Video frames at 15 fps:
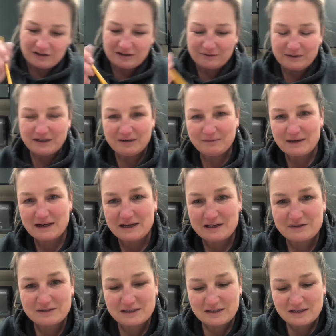the way
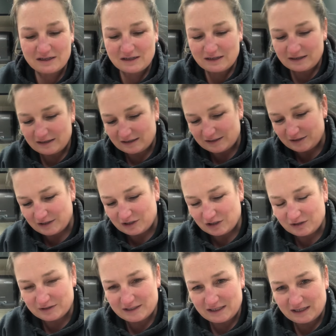around, so that you
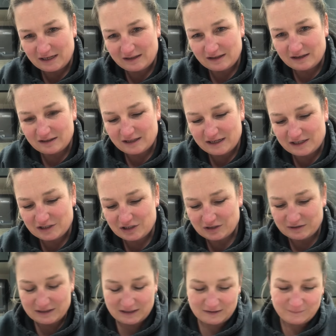don't see any of the clay
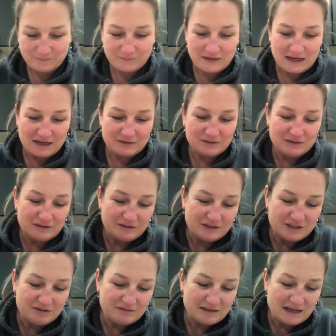showing. Now,
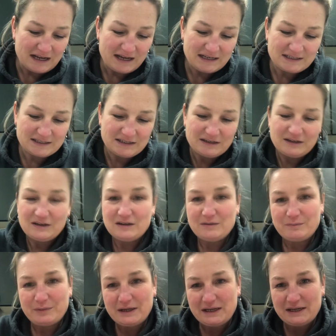do not
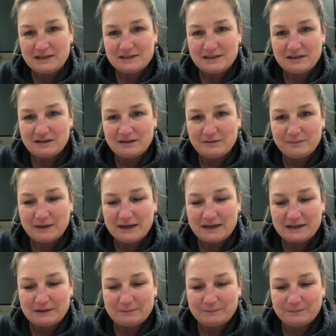paint the
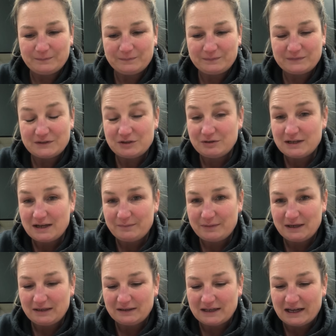bottom. Do not
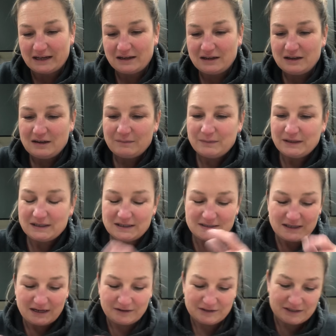paint that, because
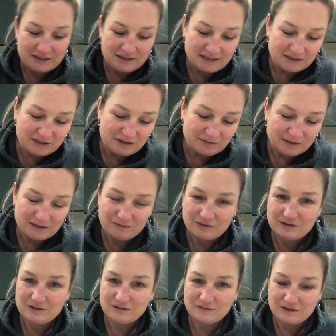that'll stick to whatever
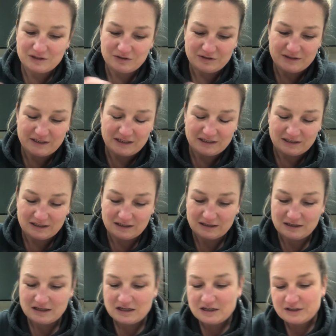surface you set it on.
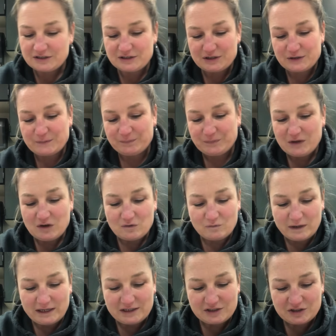So
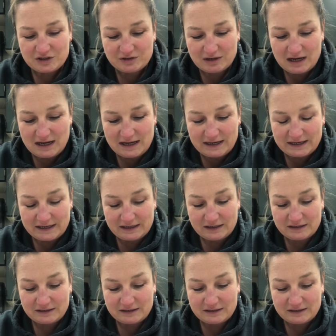when it's dry,